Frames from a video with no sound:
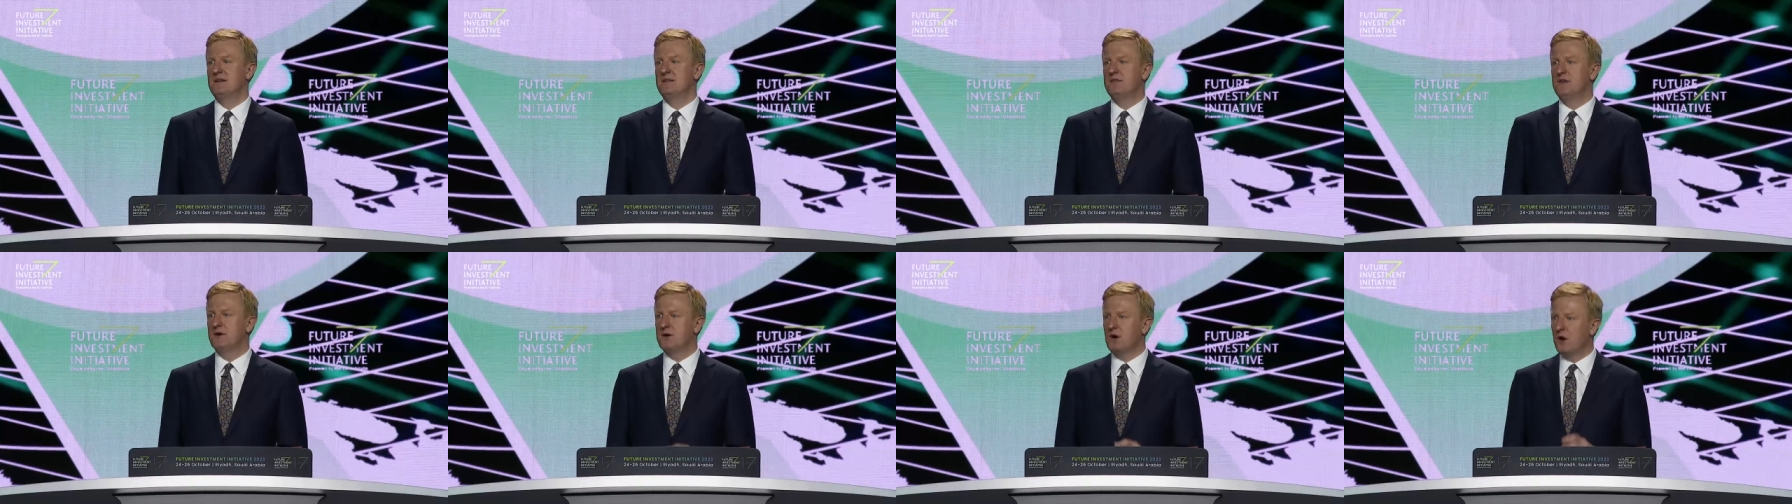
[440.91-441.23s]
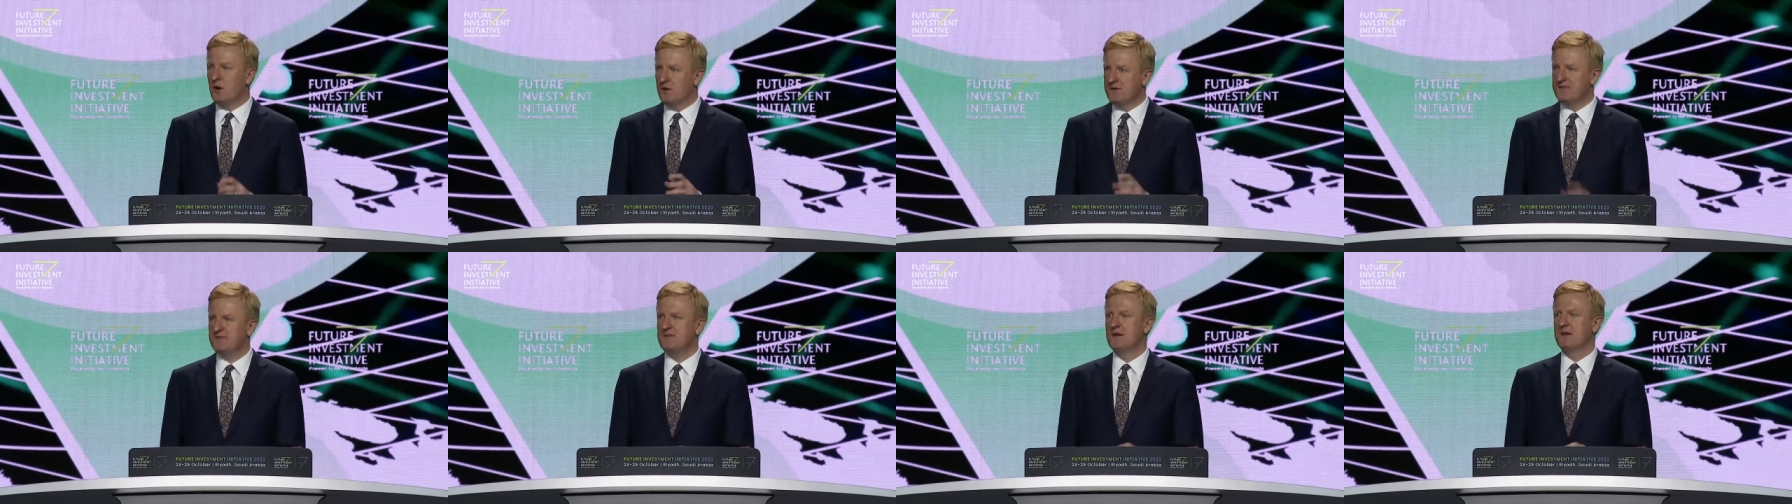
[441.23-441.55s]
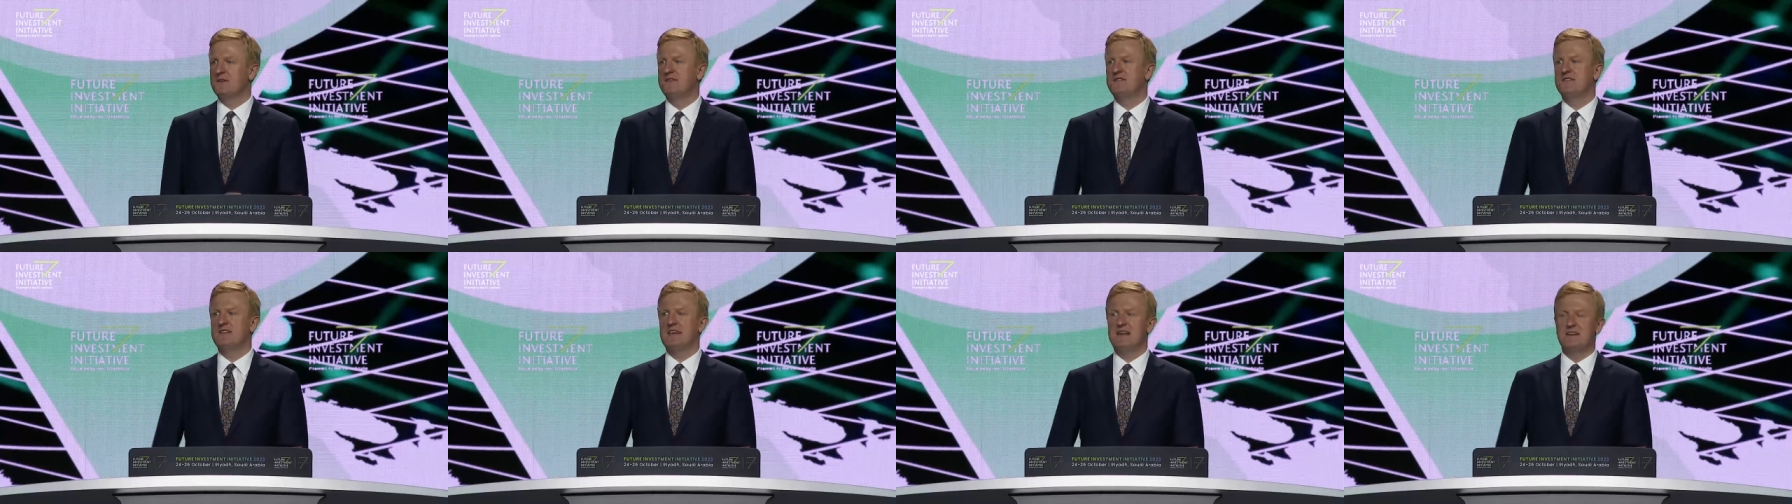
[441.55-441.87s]
that hostile
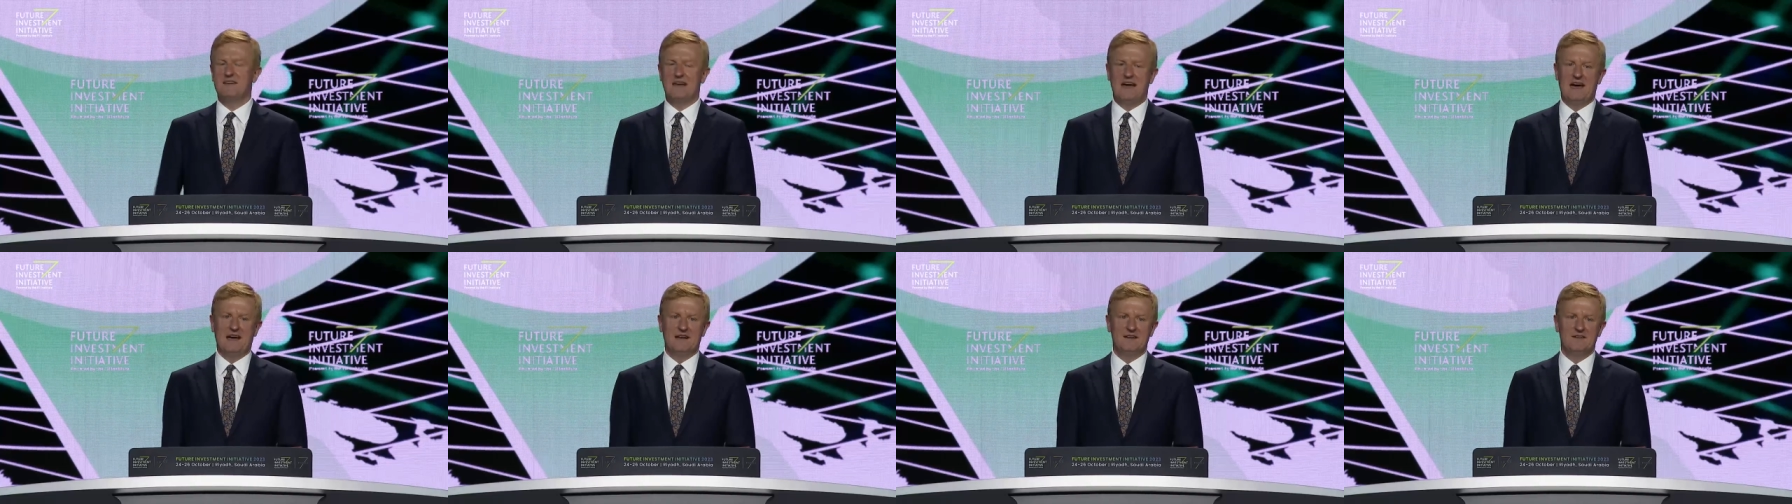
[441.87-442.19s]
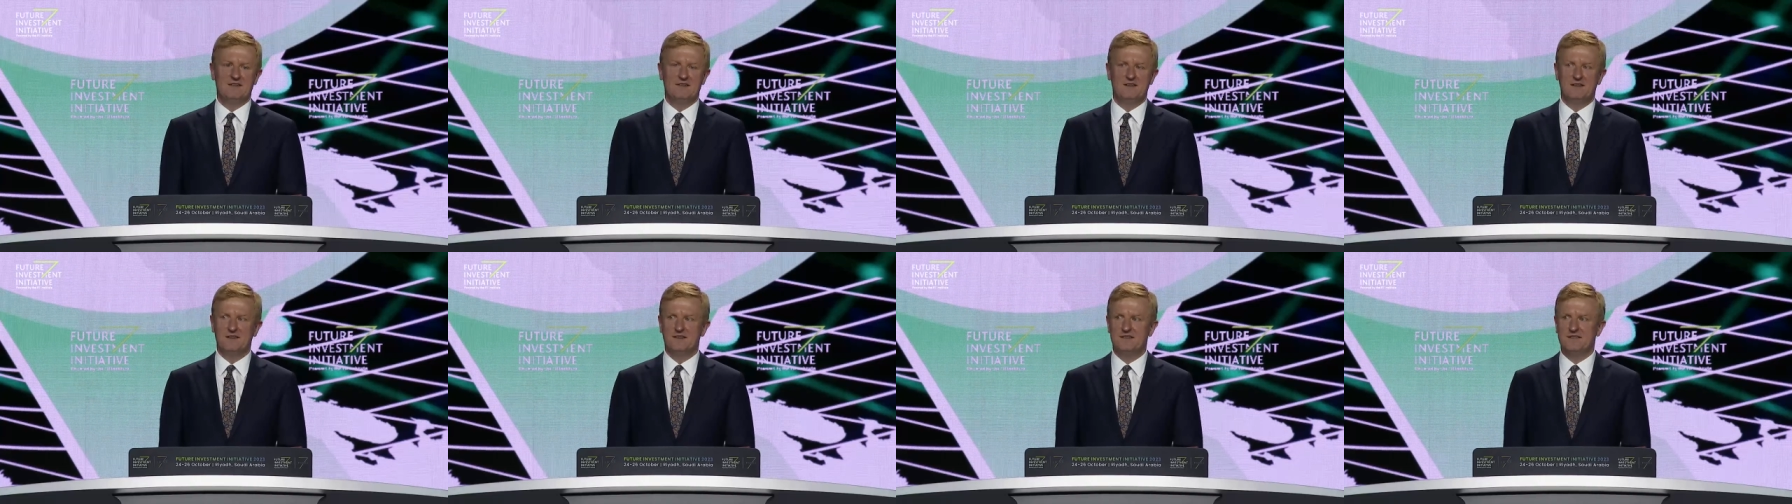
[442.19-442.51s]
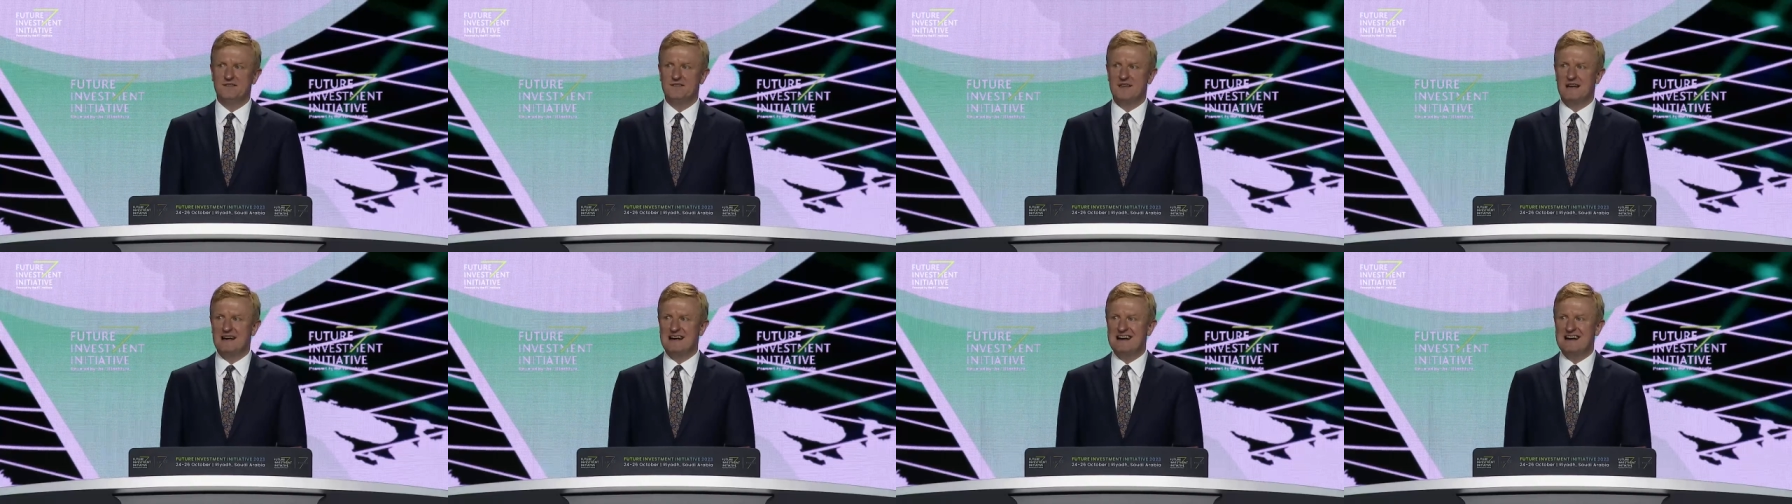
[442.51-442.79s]
state actors